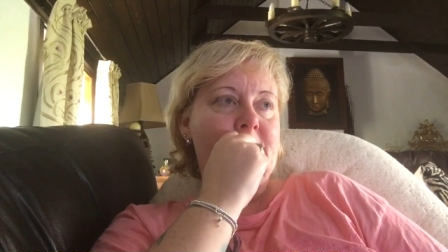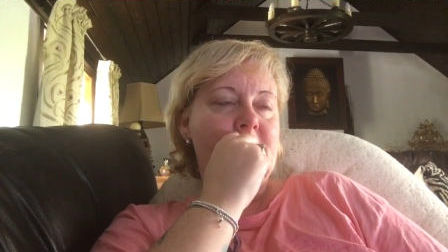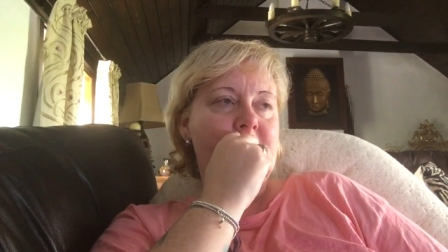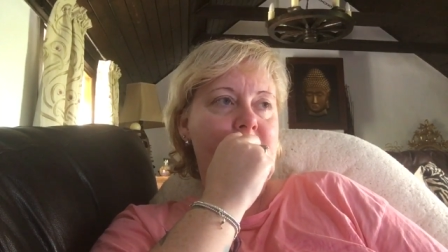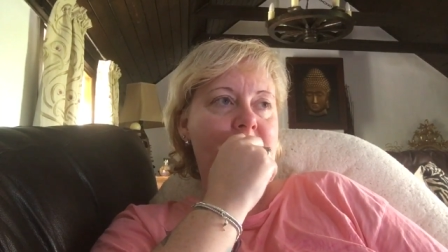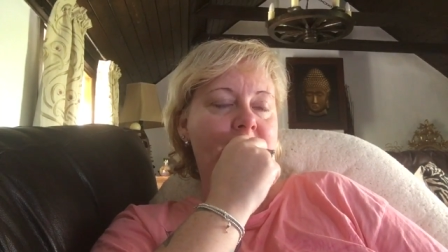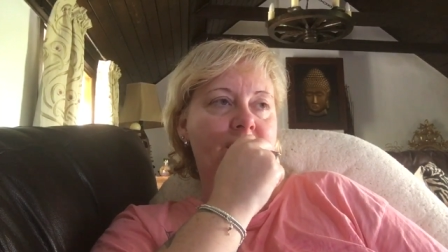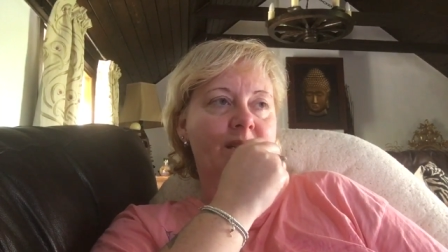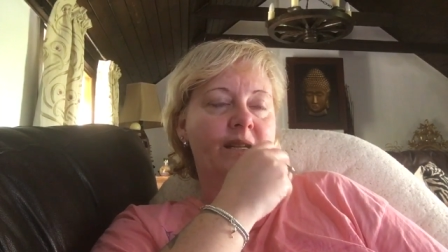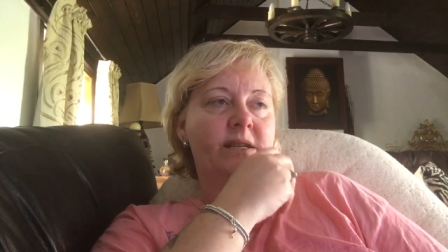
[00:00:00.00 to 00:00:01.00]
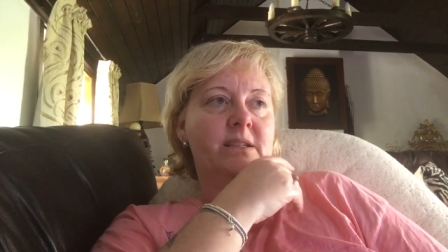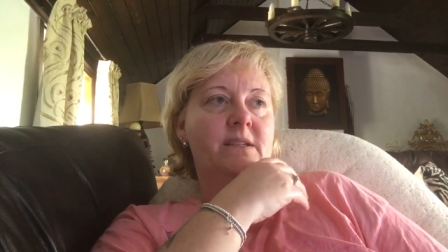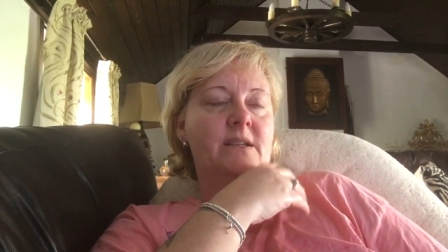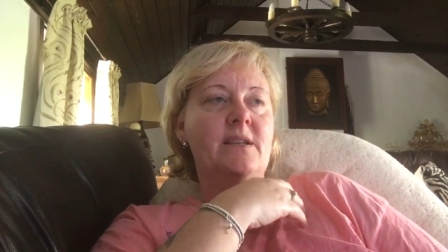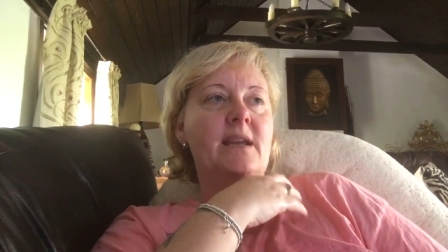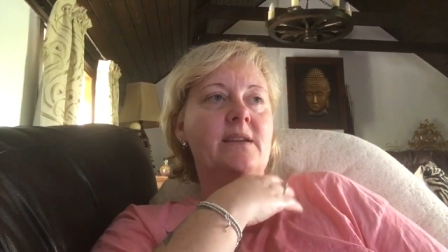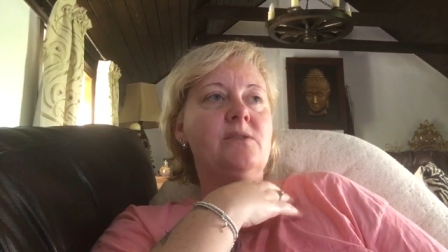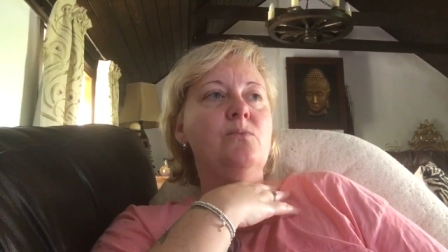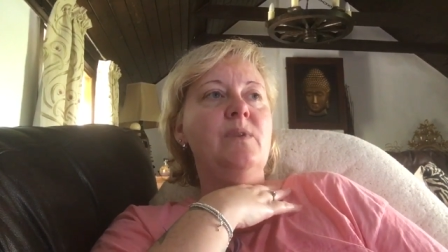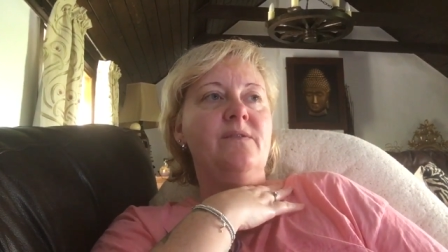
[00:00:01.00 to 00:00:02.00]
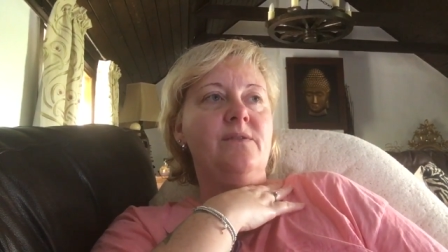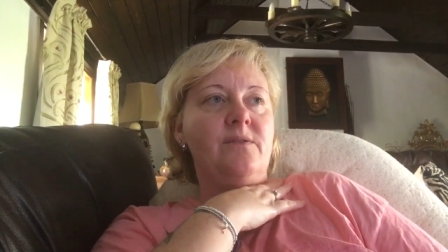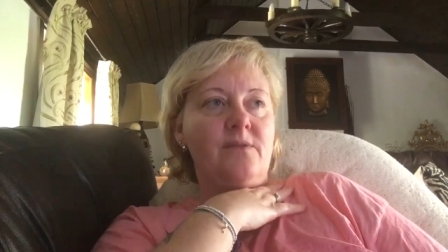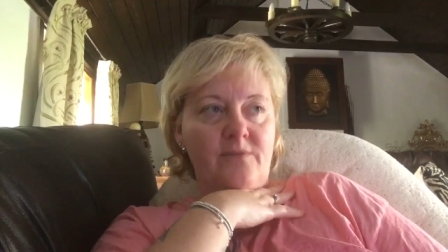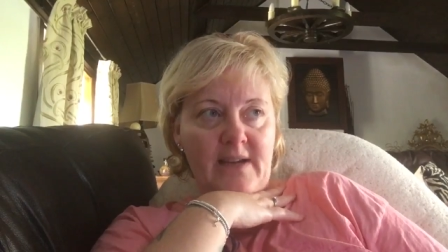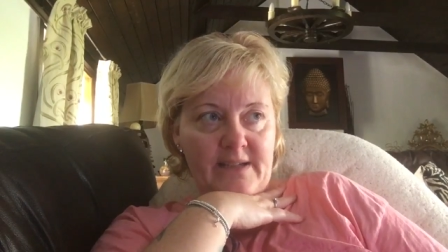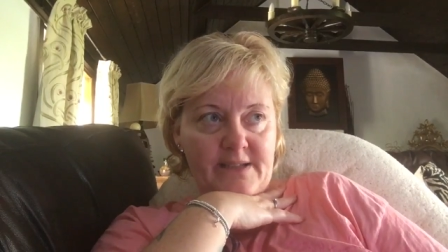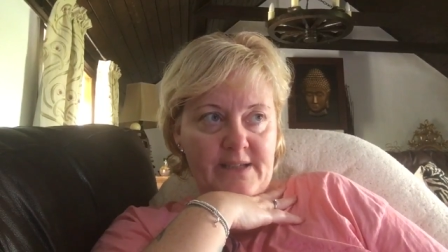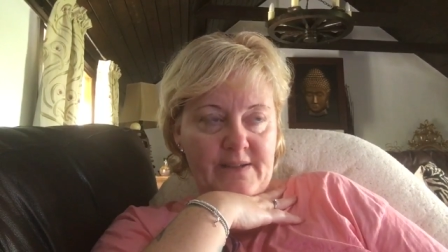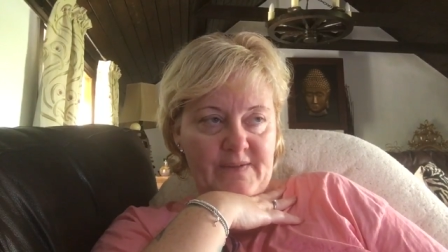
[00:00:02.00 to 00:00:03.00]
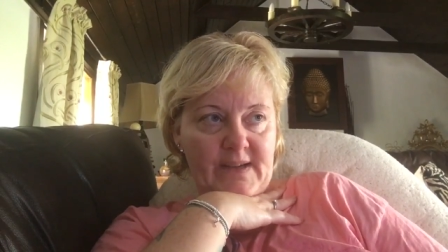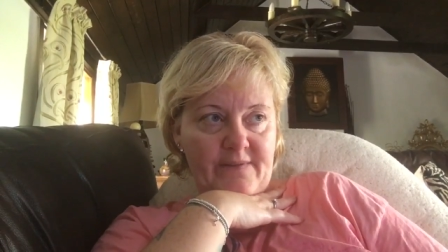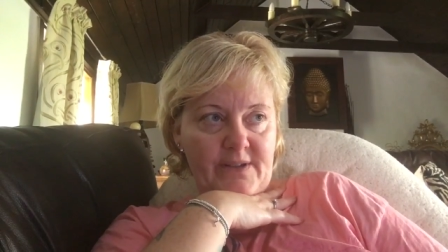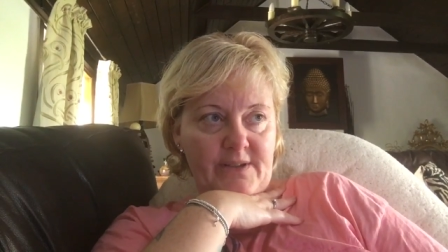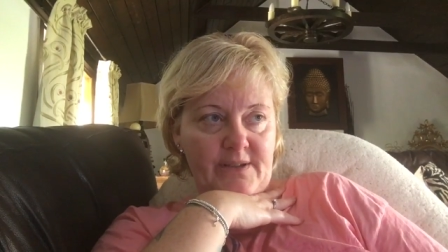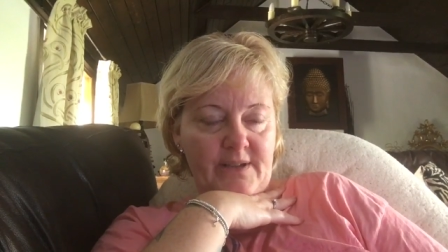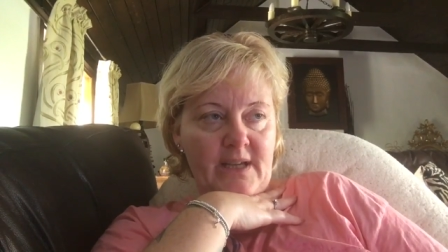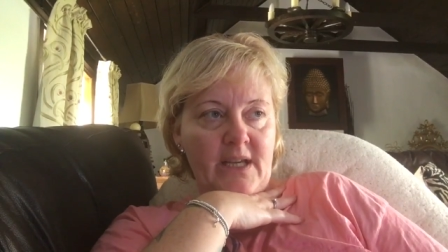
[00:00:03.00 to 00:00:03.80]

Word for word: that actually connect with the reality of heaven.